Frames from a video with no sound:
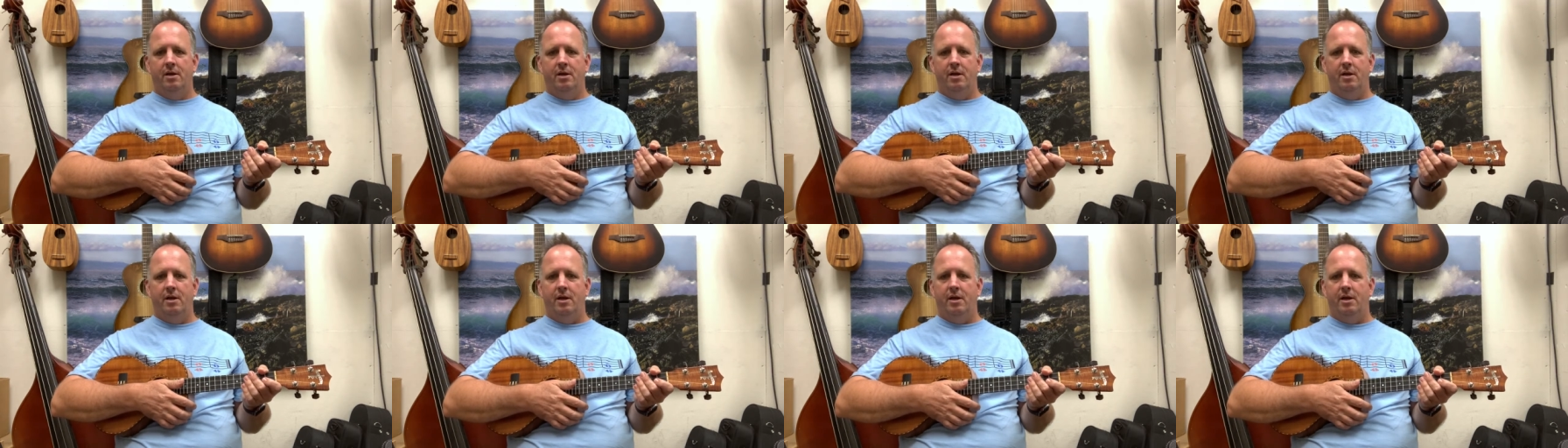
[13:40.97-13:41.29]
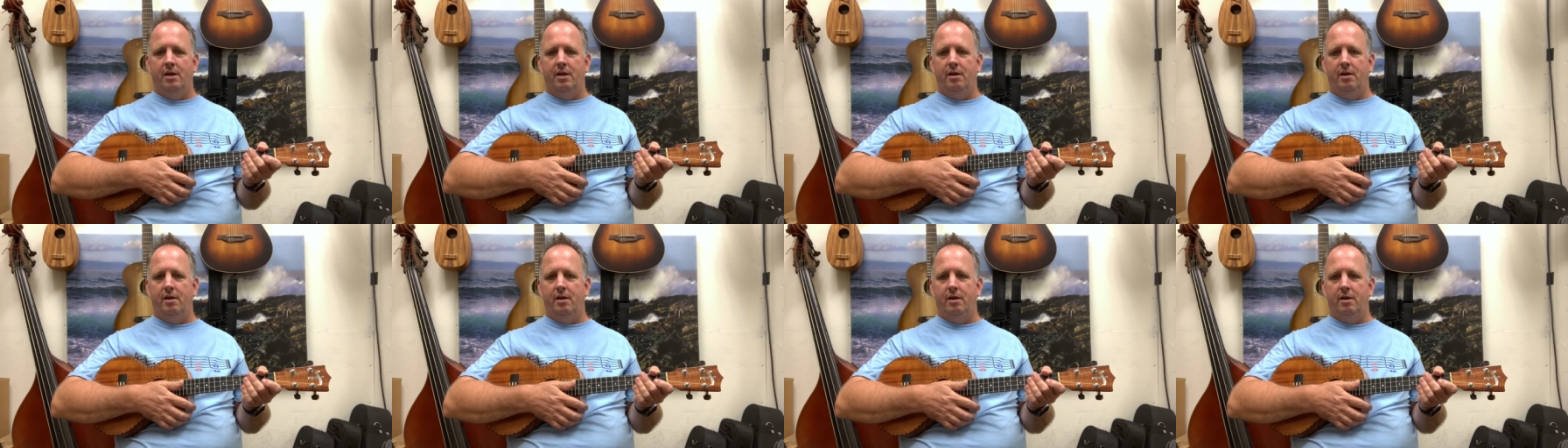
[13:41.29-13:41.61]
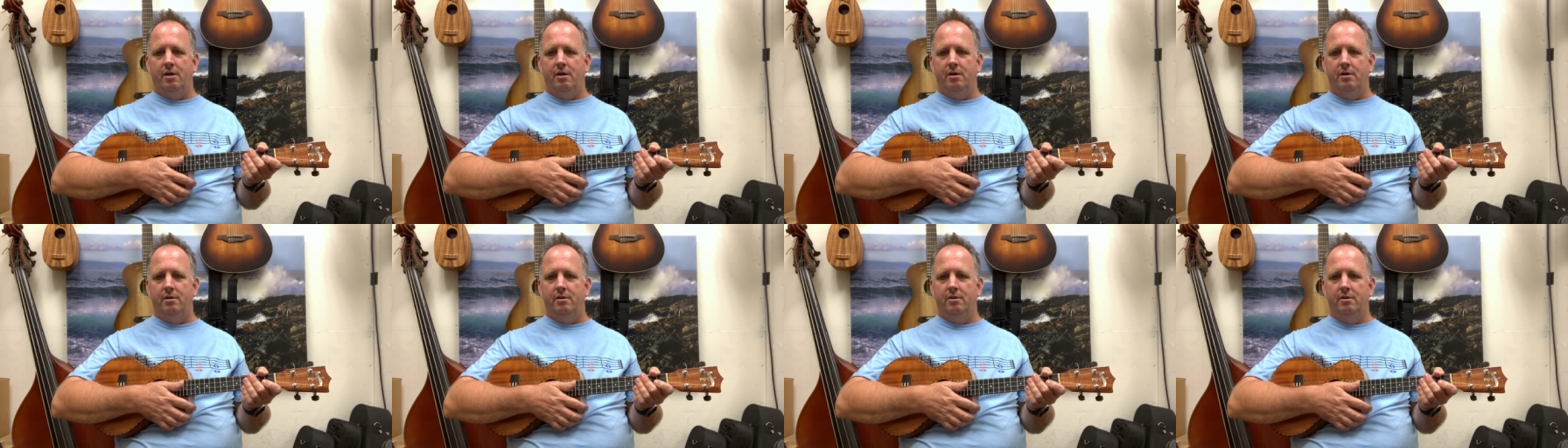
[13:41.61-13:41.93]
and
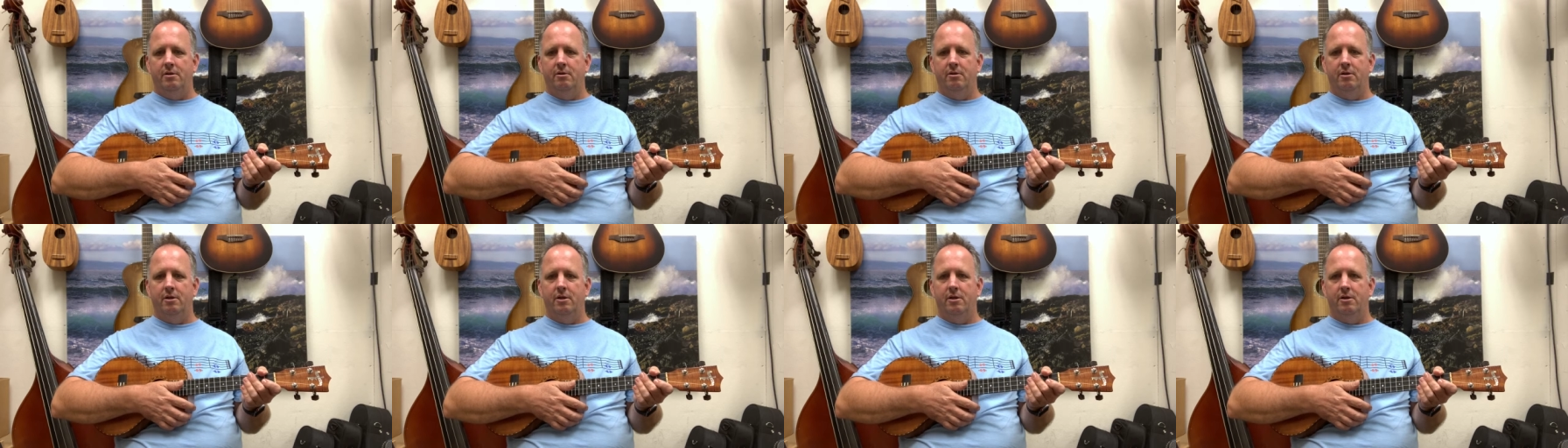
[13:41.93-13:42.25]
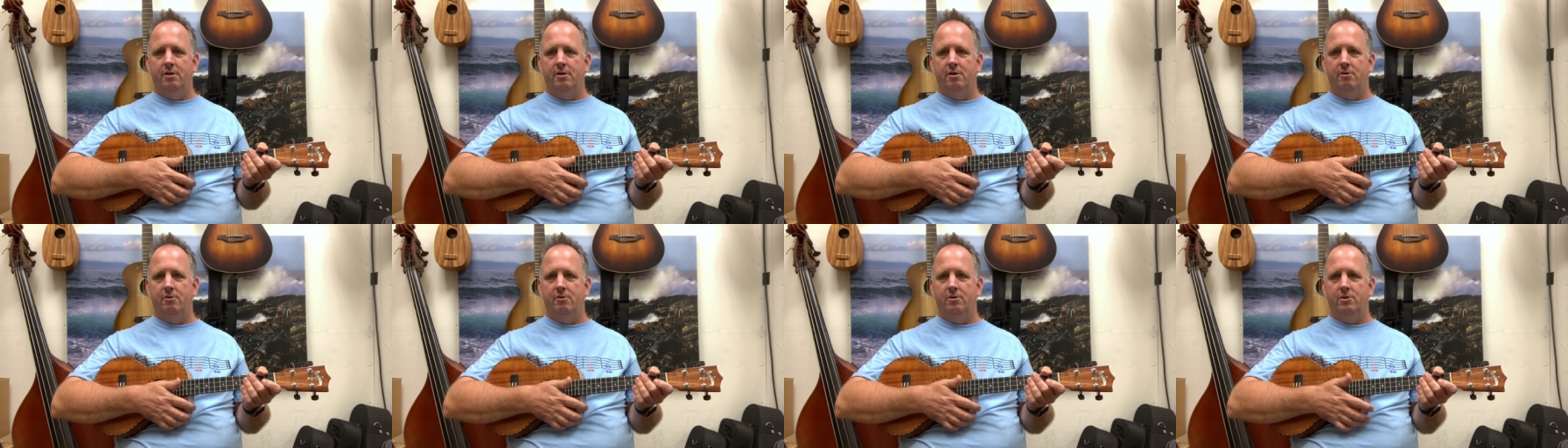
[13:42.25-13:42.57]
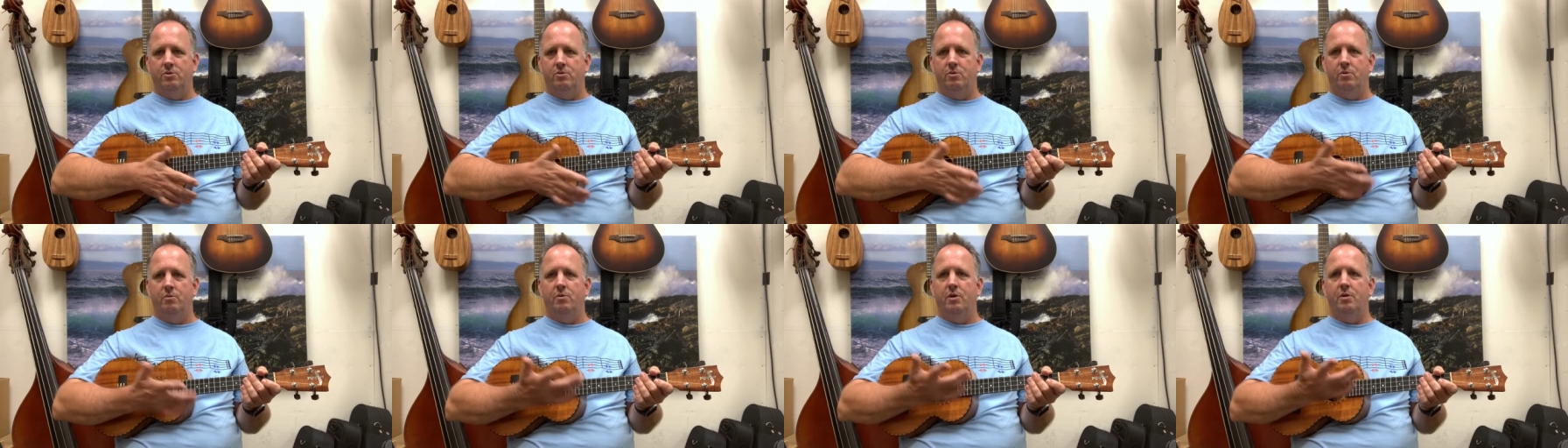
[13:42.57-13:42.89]
you'll get a
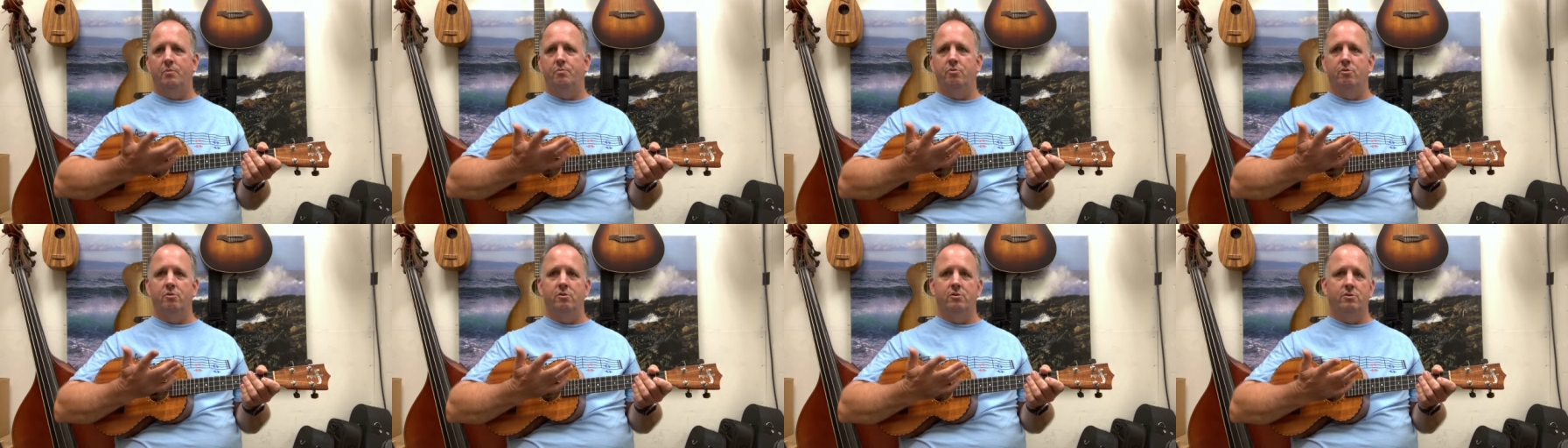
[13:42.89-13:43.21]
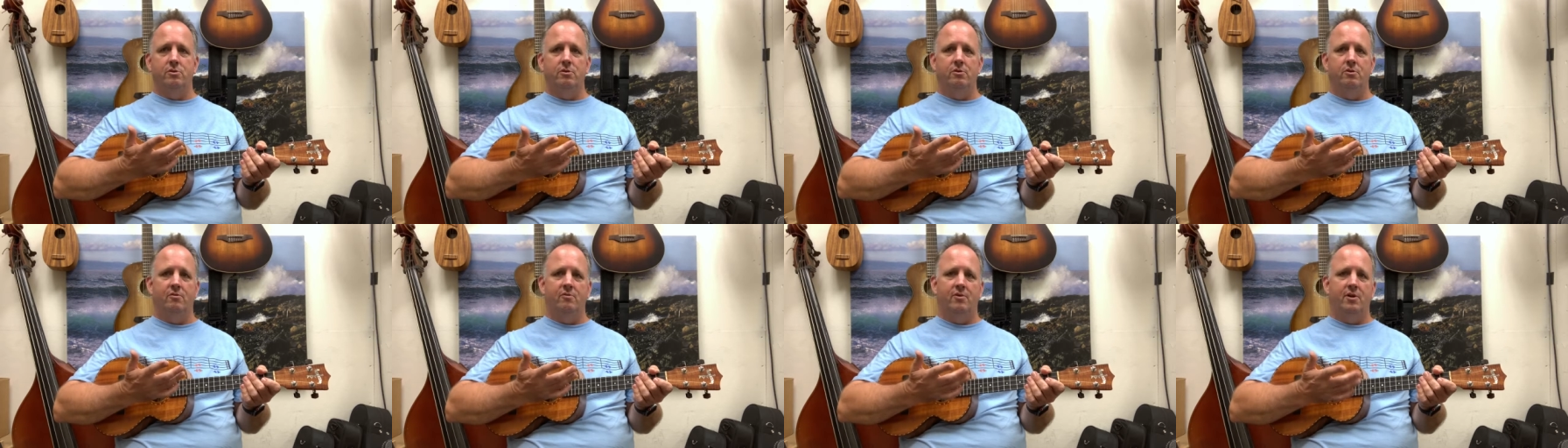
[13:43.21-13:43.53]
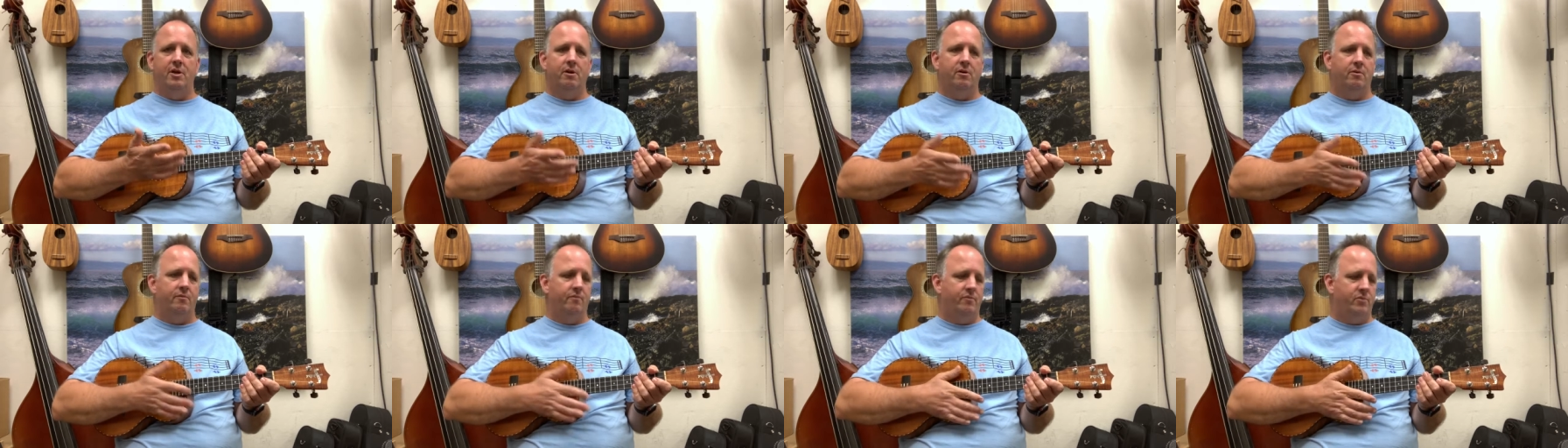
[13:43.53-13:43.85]
notice when we produce a new
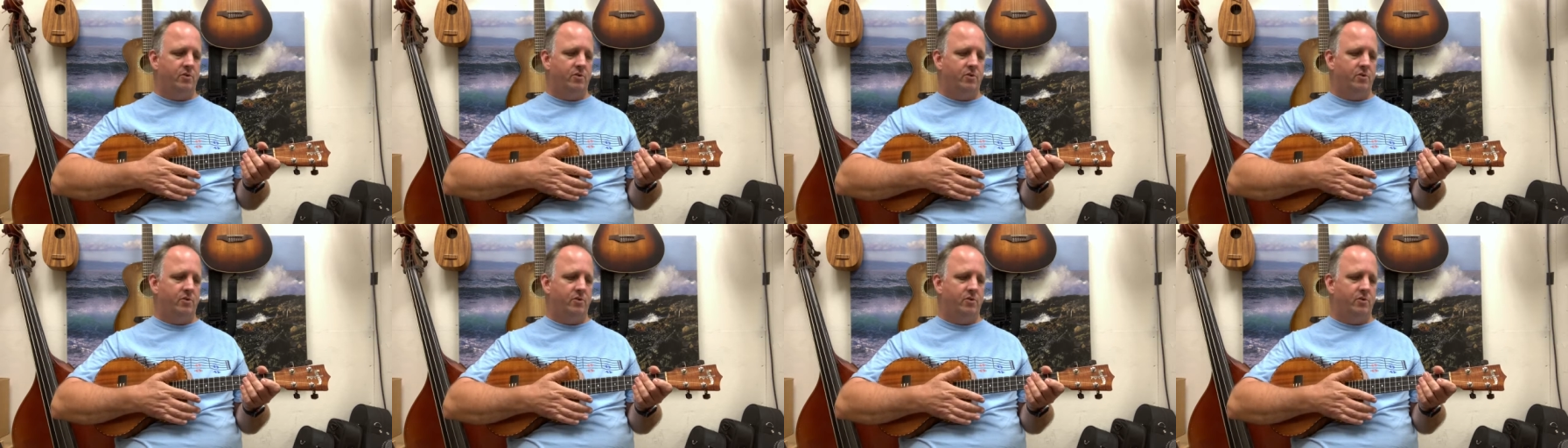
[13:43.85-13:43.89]
video.